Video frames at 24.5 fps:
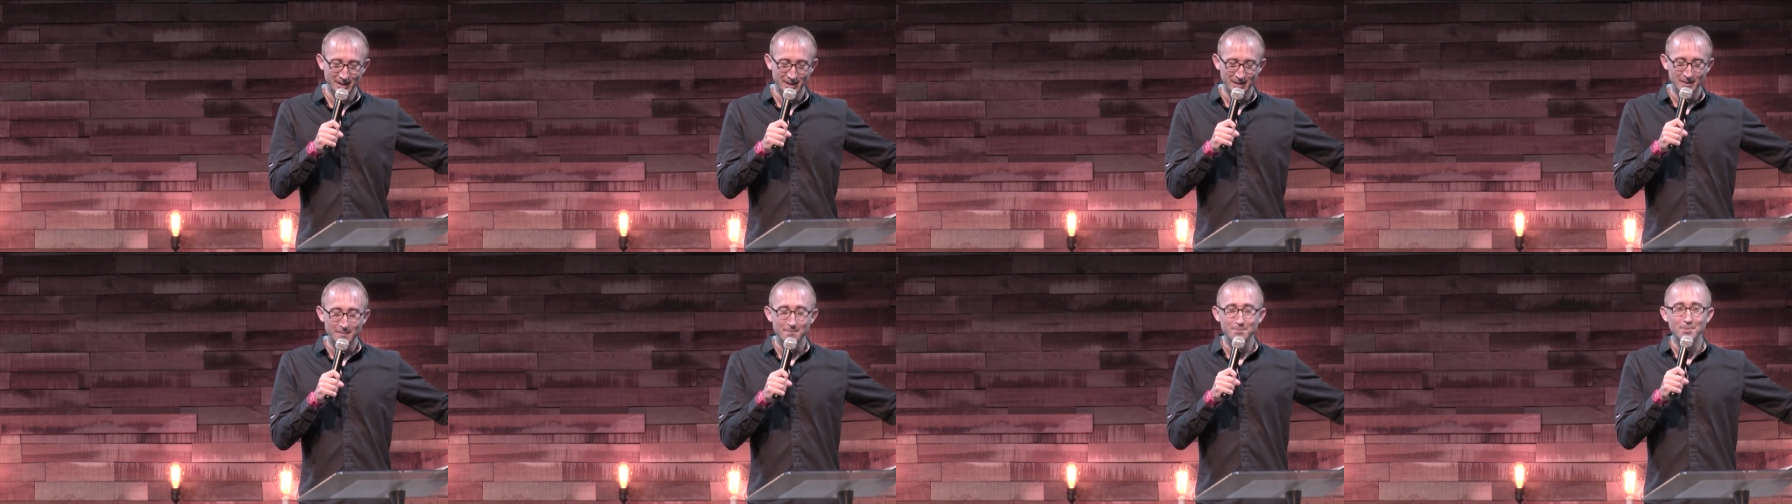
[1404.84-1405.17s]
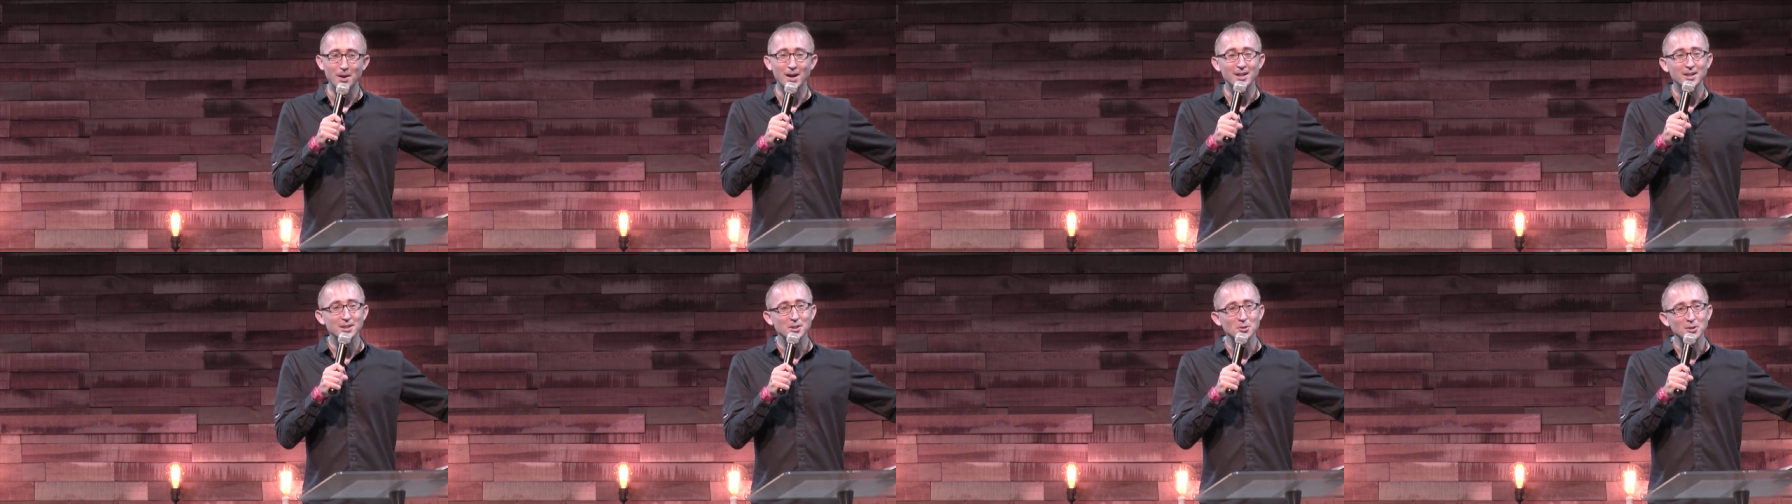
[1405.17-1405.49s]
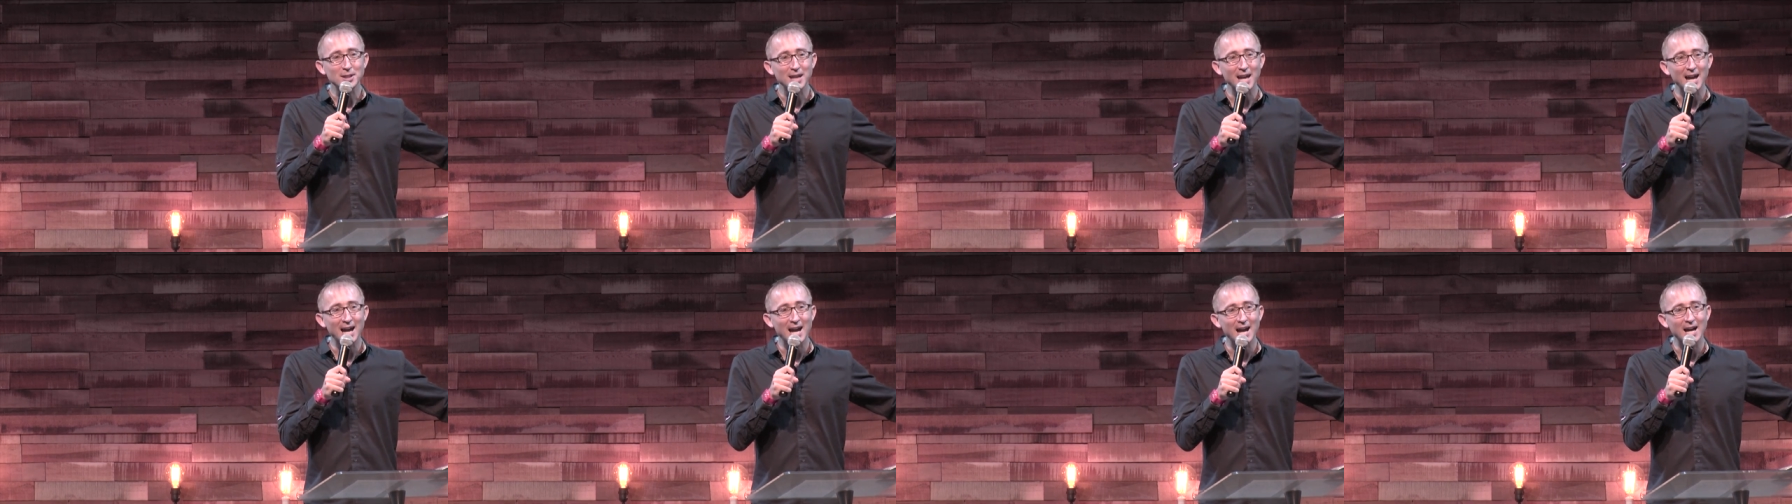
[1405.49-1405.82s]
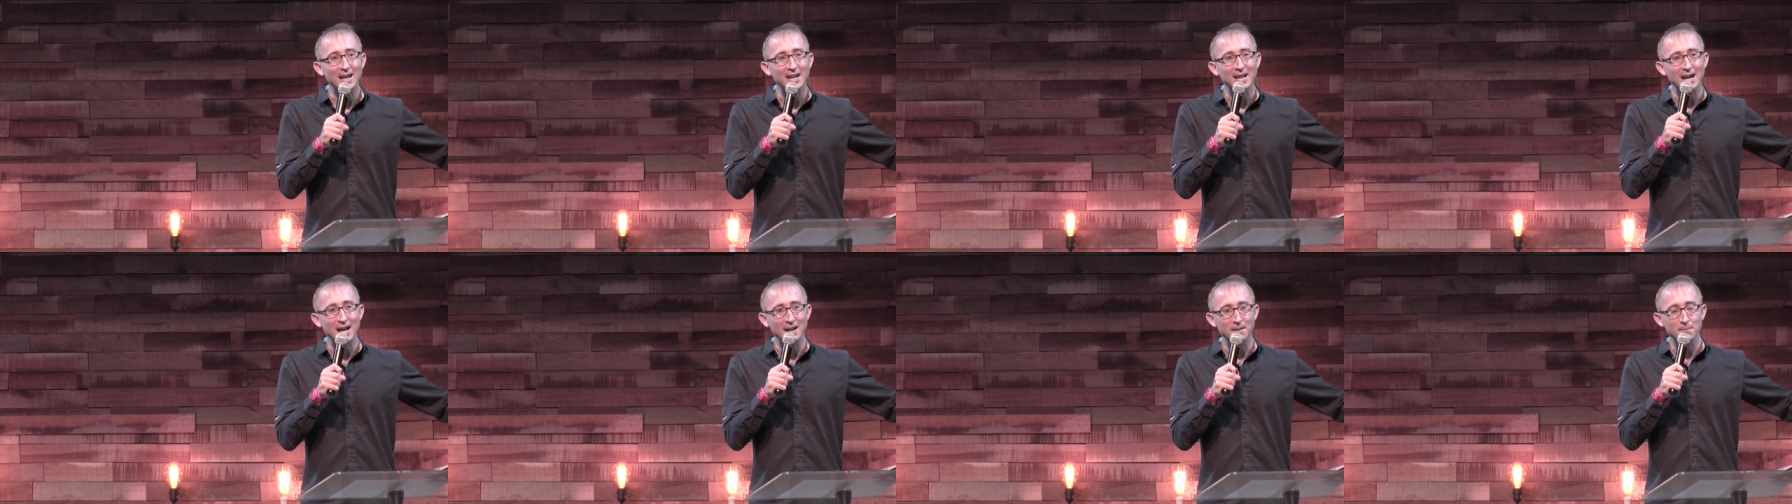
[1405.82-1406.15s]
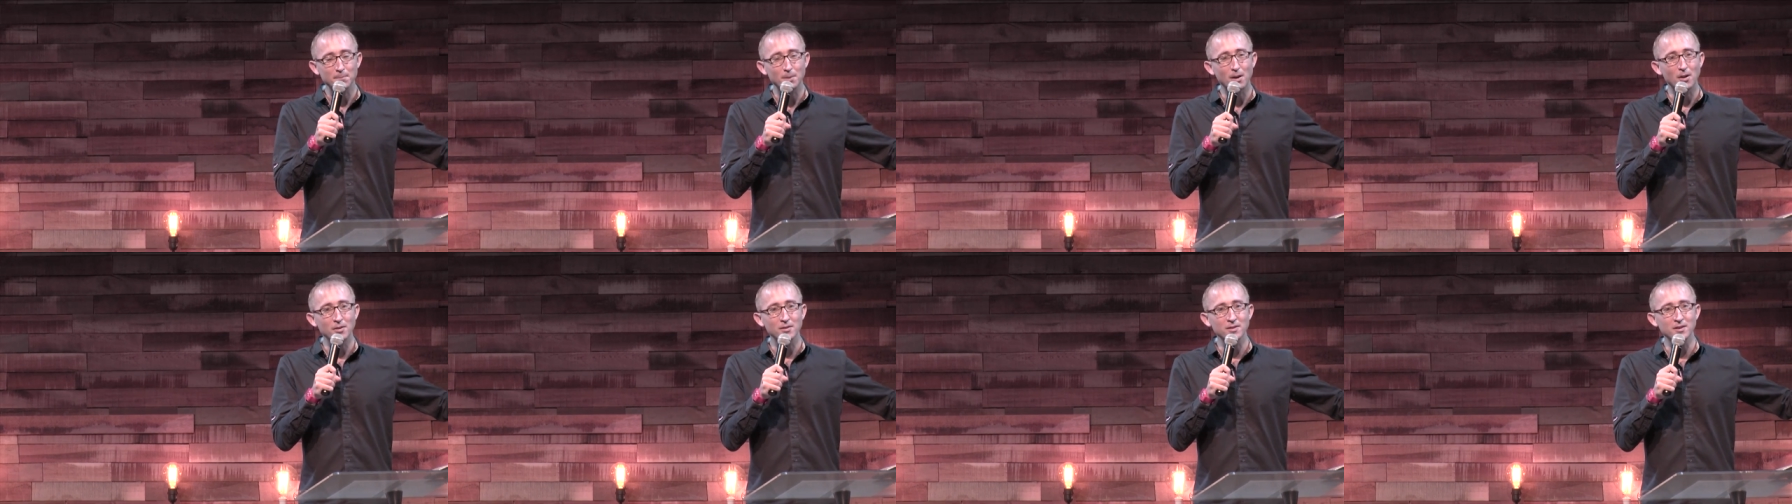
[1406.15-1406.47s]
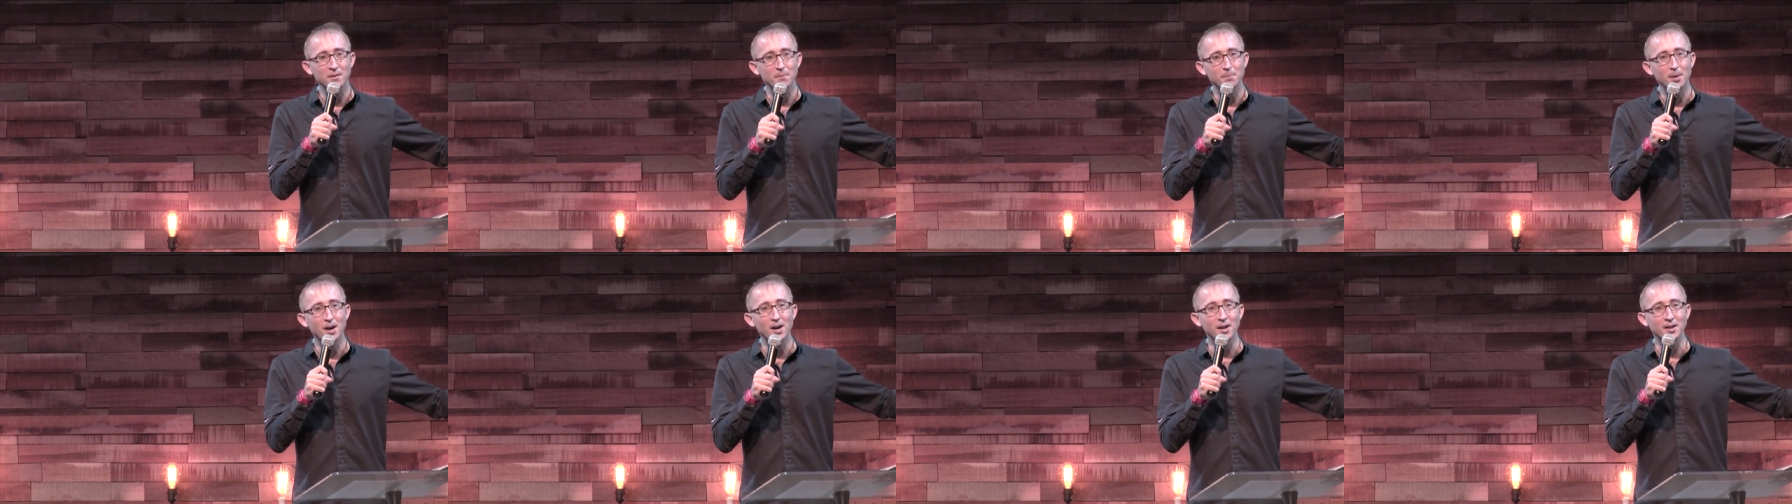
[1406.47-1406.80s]
but you can, and pardon the
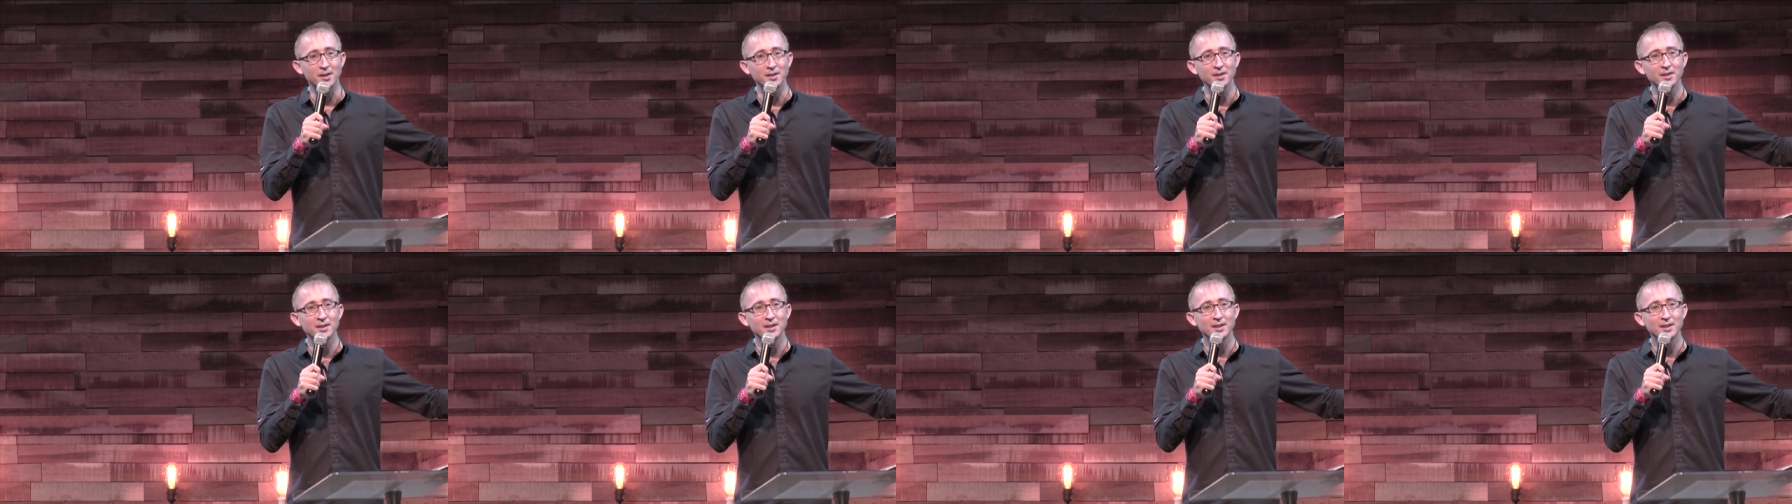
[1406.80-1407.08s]
pun,